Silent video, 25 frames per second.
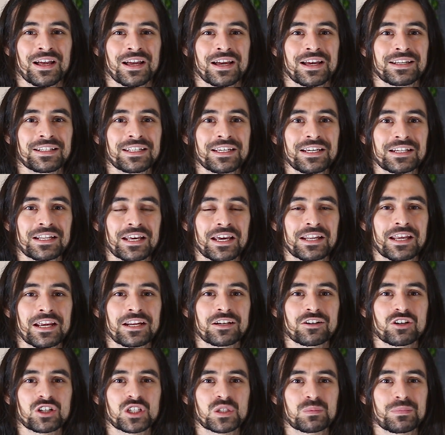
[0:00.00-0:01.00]
Indeed, in
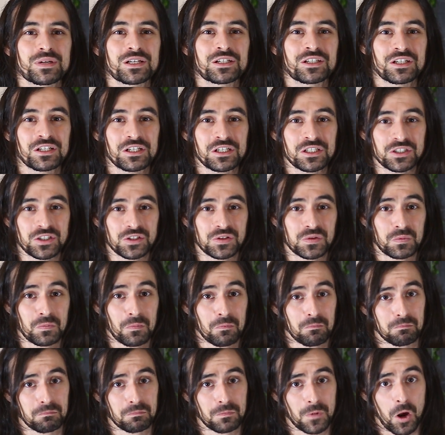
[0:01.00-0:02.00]
nature, species
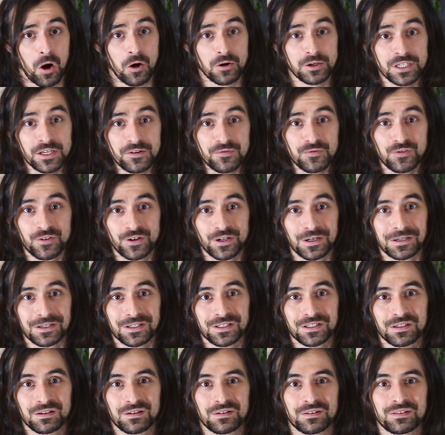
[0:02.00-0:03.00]
are different.